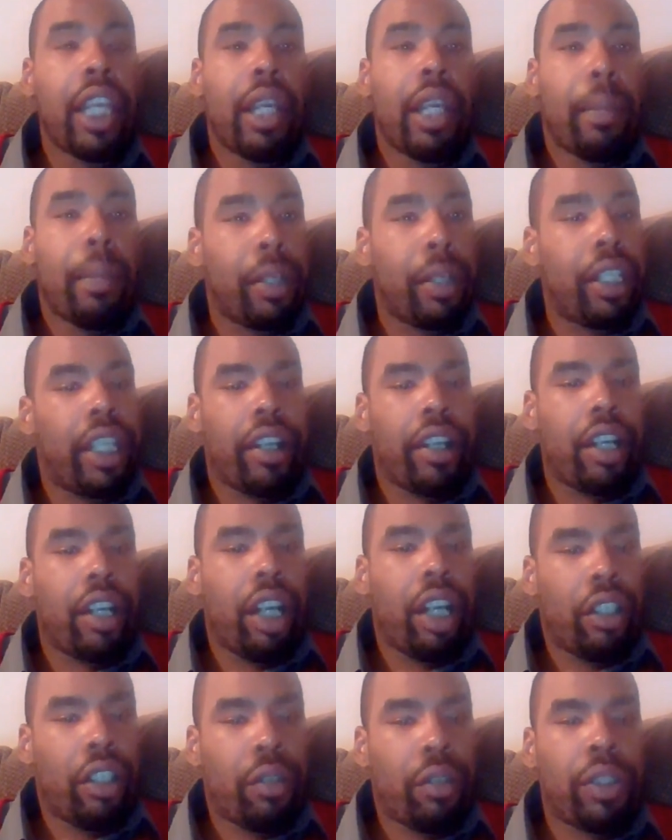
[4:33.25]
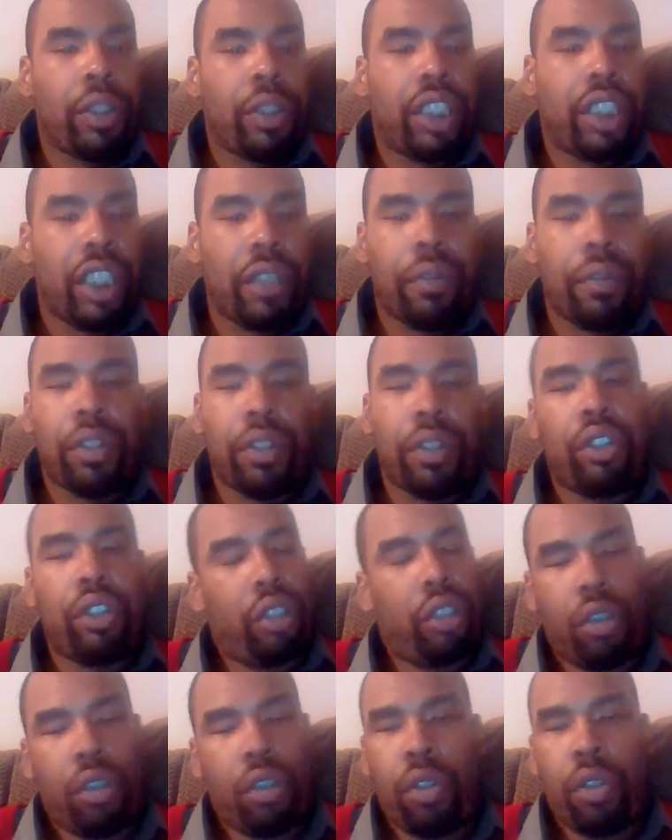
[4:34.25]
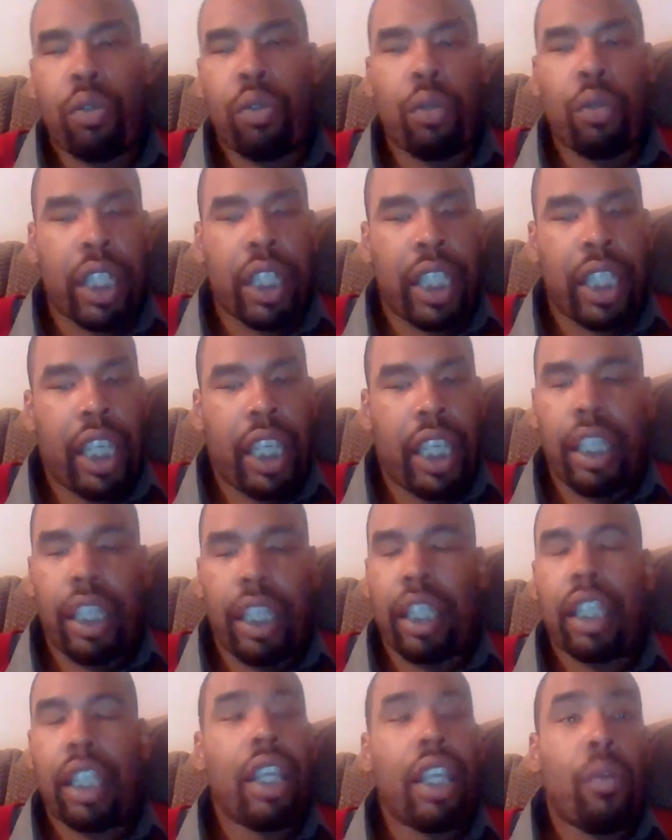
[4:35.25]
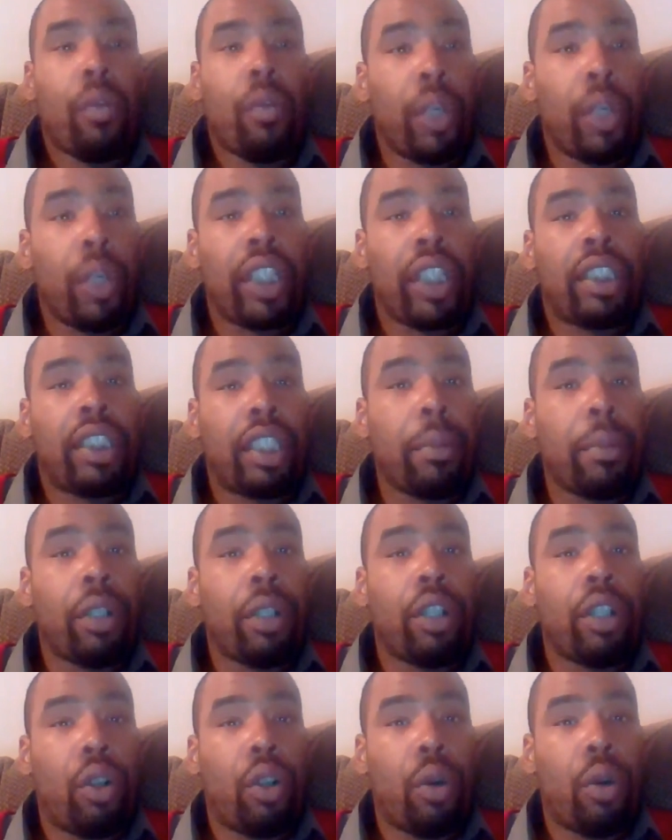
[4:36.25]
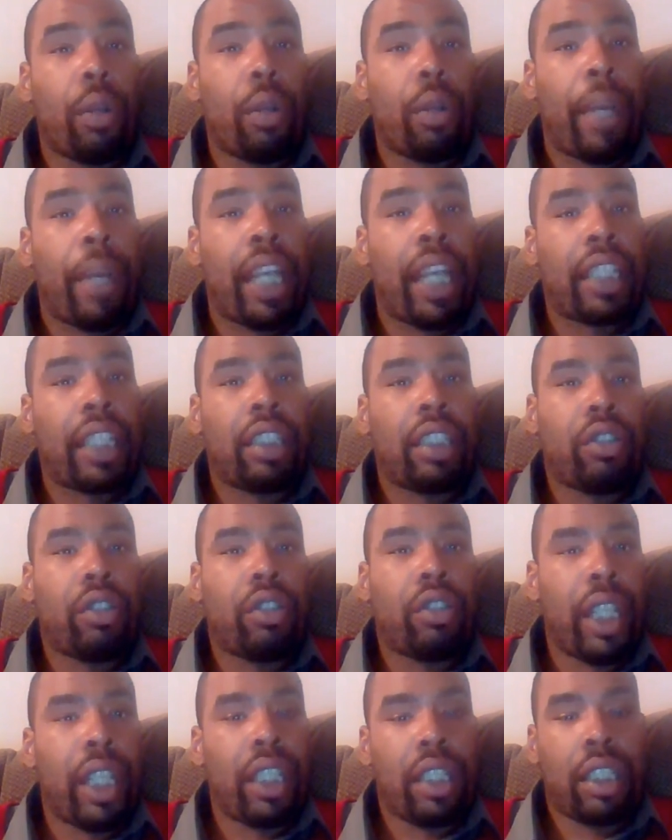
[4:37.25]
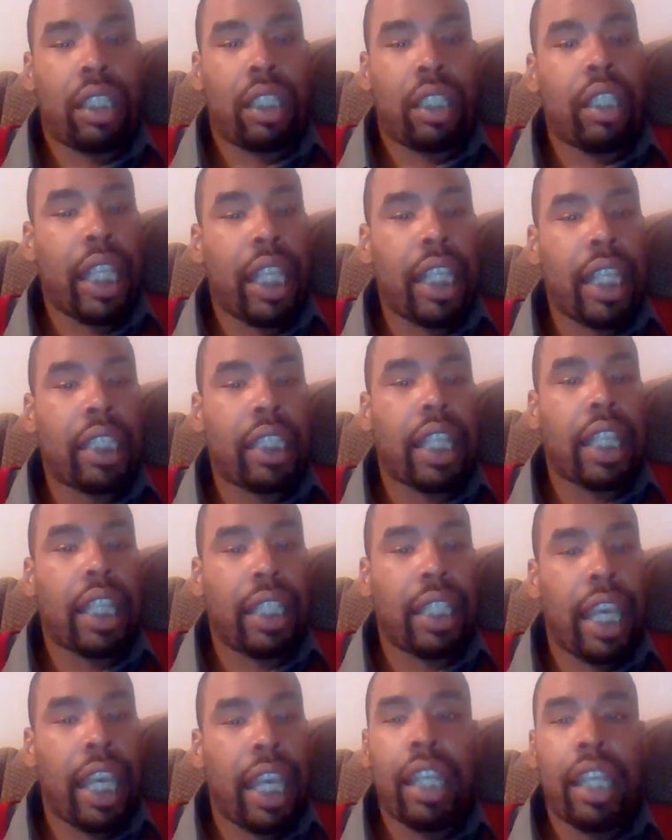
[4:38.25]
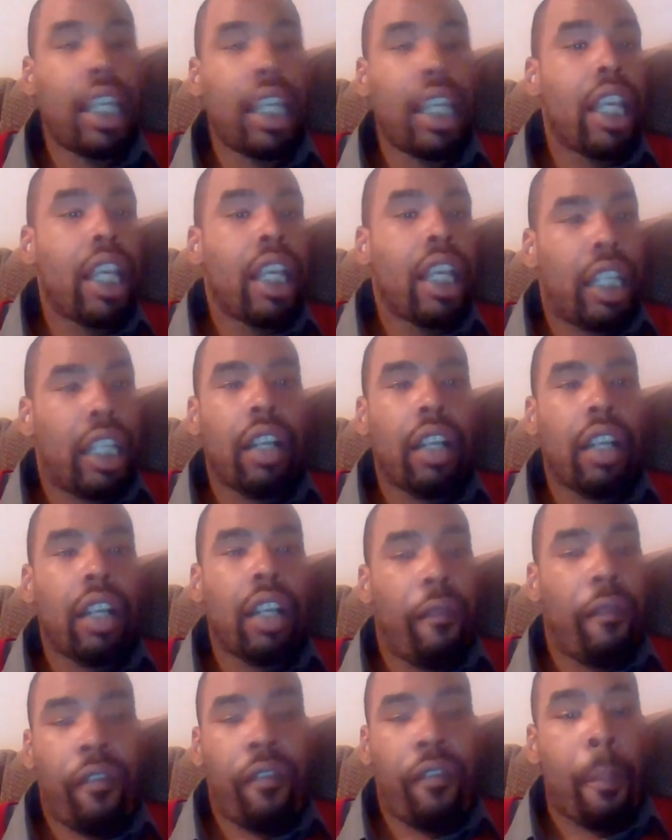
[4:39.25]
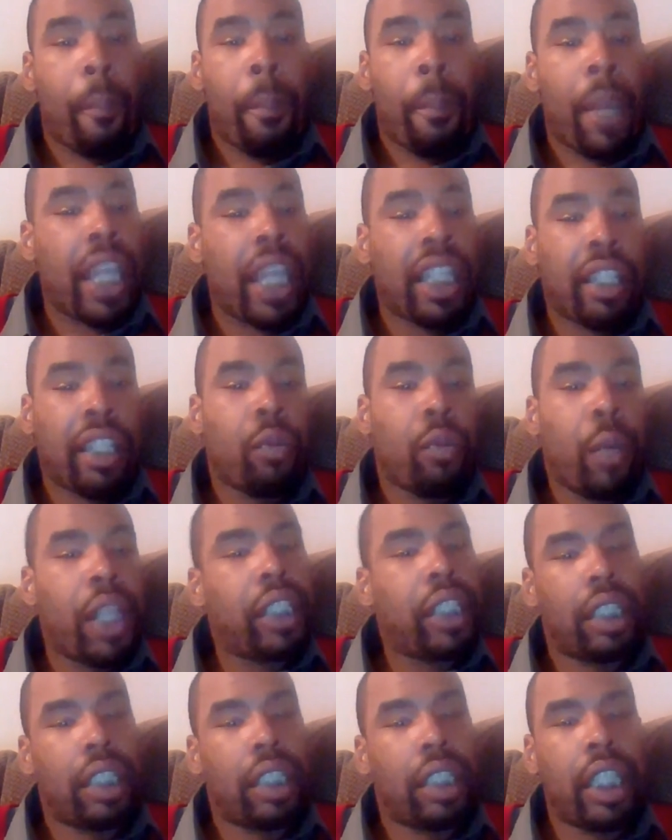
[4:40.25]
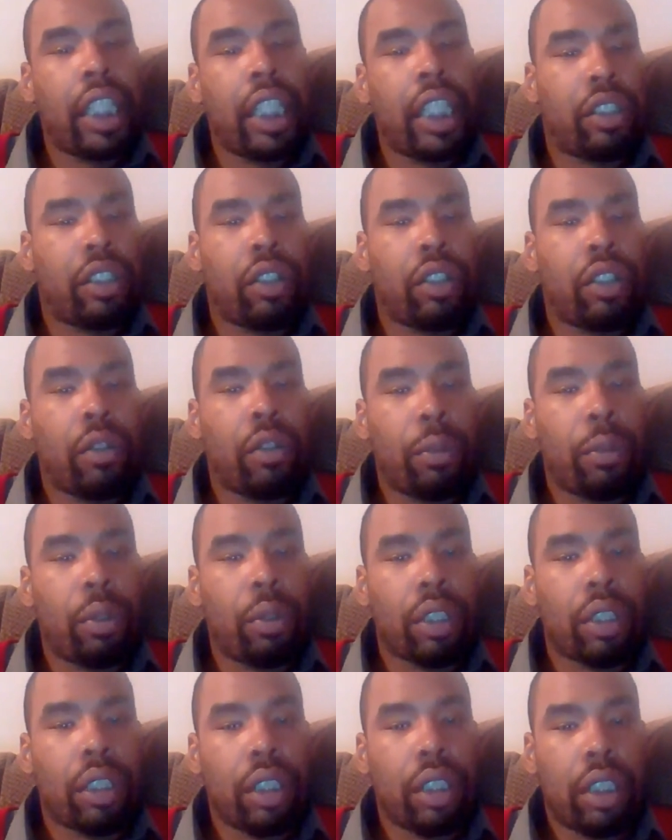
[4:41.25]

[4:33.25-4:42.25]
But there are other receivers who, again, with similar quarterback situations and things like that, could make their way to the end zone more.